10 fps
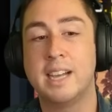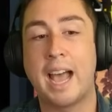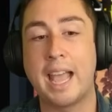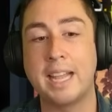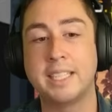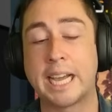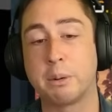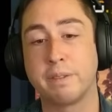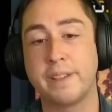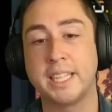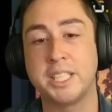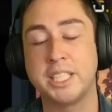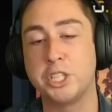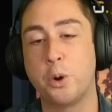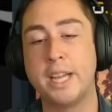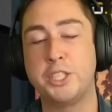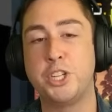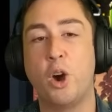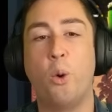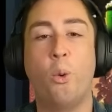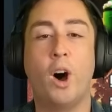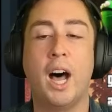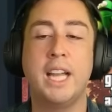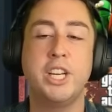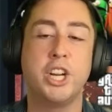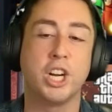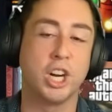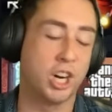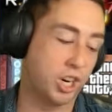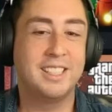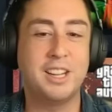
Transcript: and Tower of Fantasy. So it's no wonder